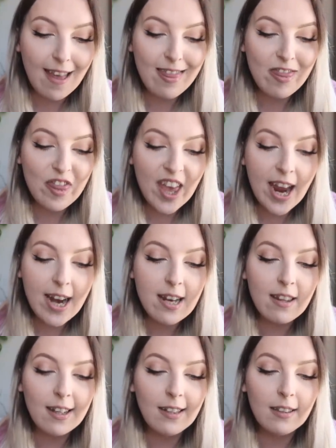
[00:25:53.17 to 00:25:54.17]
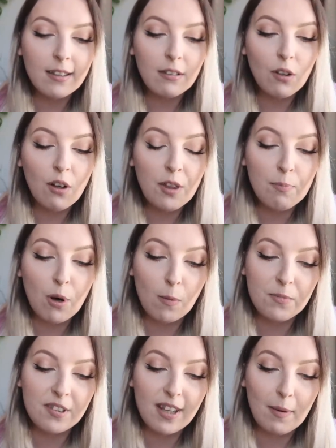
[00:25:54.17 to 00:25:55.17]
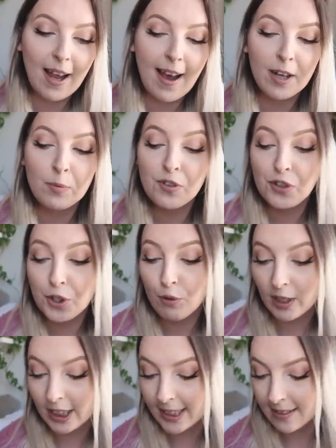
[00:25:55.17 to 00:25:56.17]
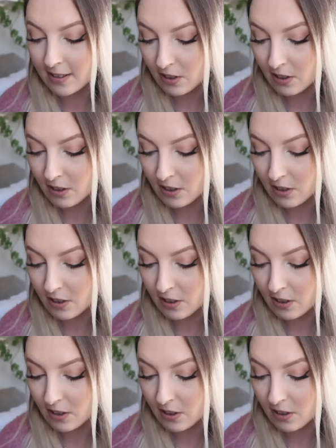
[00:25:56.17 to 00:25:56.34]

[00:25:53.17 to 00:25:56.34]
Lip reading: And then the other prompt that we had was new release.